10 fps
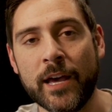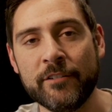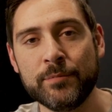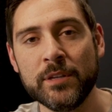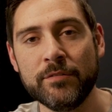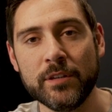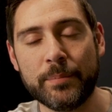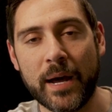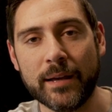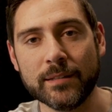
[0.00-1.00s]

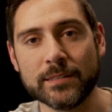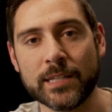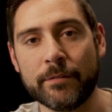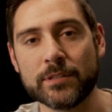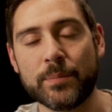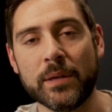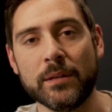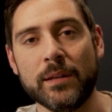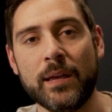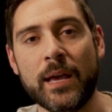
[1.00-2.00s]
FPV pilots have
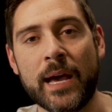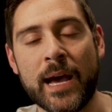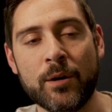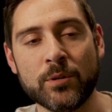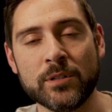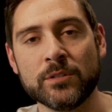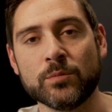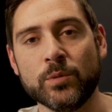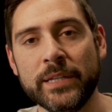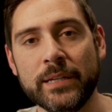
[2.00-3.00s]
spent
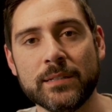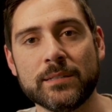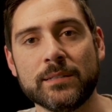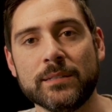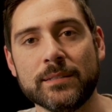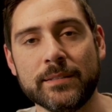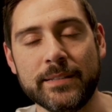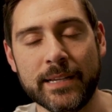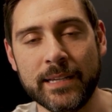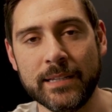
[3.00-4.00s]
hours, weeks,
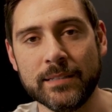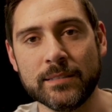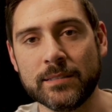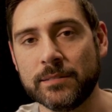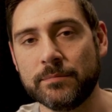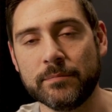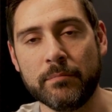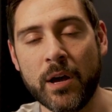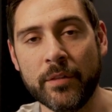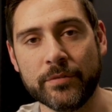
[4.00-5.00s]
days,
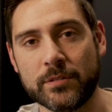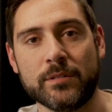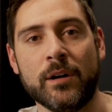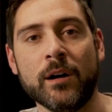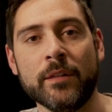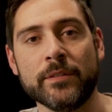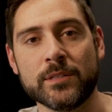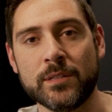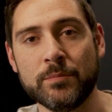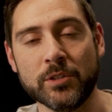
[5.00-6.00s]
months on
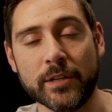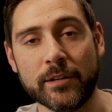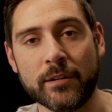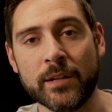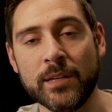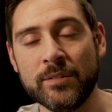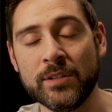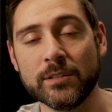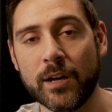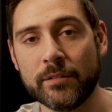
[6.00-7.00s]
the simulator, and
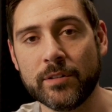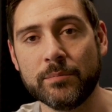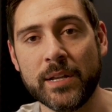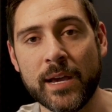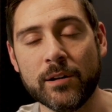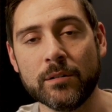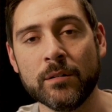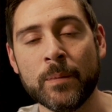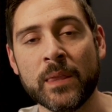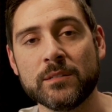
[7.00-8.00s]
even a lot of them
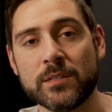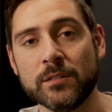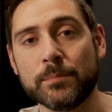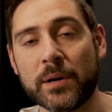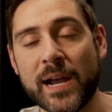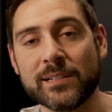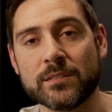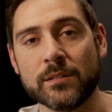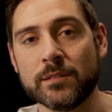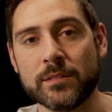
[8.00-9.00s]
now still
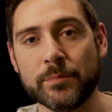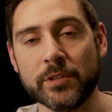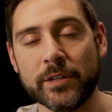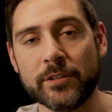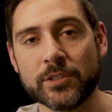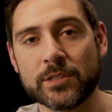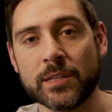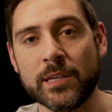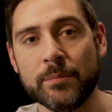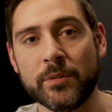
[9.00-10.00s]
practice on the simulator
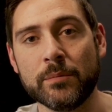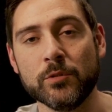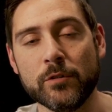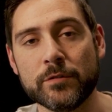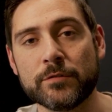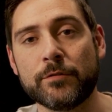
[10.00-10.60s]
just to keep their moves